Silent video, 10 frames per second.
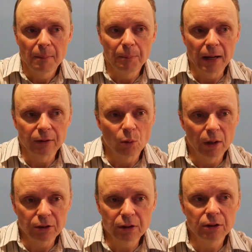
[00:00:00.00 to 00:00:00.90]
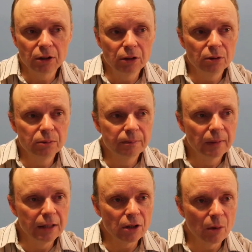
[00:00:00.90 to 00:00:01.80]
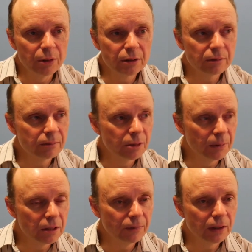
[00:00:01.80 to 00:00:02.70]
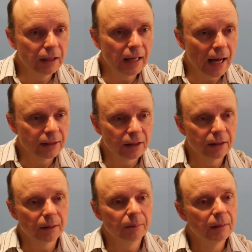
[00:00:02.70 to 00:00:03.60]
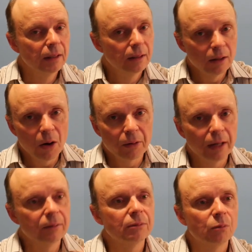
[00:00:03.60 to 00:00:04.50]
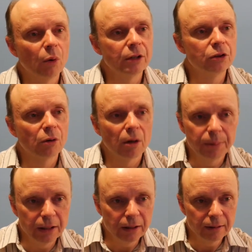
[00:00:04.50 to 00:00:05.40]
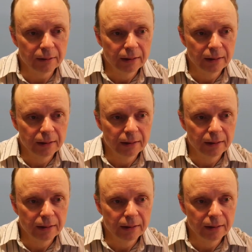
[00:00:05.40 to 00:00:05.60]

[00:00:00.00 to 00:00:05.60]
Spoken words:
But the ones that do, he's always specifically asking them, all right, what is your opinion?